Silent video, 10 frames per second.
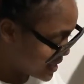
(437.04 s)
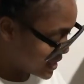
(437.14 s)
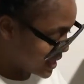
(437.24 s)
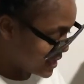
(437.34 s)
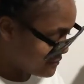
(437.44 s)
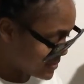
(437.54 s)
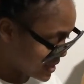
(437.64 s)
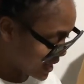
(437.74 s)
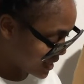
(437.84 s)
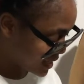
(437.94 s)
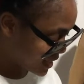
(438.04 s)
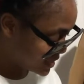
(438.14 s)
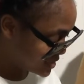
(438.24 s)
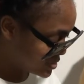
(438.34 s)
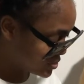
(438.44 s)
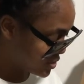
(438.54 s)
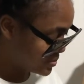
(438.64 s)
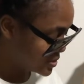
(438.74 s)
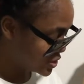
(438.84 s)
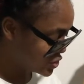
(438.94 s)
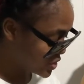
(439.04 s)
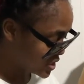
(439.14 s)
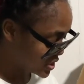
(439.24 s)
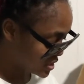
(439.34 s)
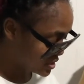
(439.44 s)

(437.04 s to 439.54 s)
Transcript: they gave me like a little calm situation.